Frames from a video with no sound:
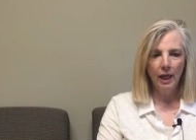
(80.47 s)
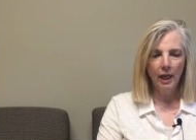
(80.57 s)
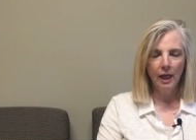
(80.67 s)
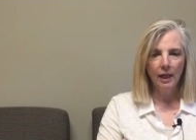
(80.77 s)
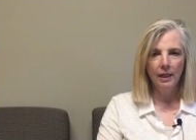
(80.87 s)

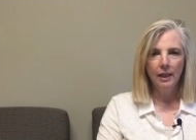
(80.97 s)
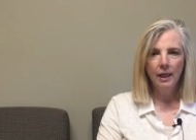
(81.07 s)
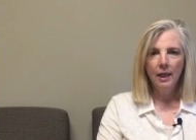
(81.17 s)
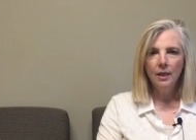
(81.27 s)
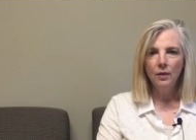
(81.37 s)
and
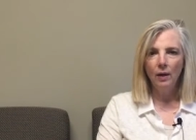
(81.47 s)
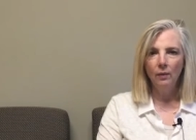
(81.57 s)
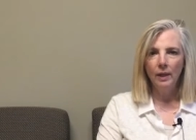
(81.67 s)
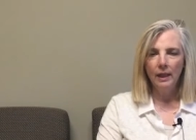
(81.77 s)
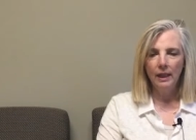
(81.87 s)
so I
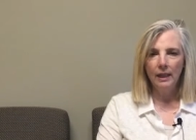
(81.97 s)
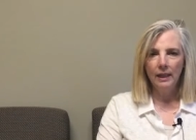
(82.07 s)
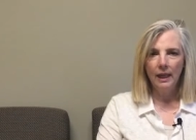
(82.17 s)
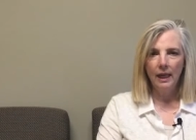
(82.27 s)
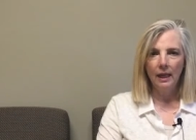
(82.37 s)
went
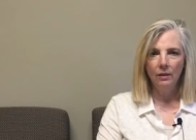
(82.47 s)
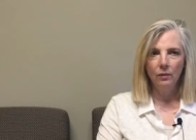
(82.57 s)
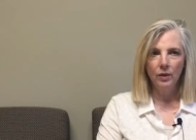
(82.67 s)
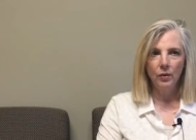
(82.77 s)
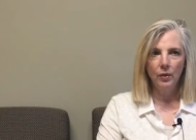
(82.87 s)
in
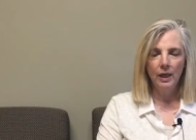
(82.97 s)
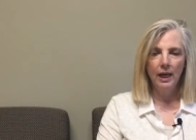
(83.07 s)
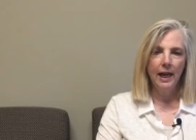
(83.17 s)
and was treated,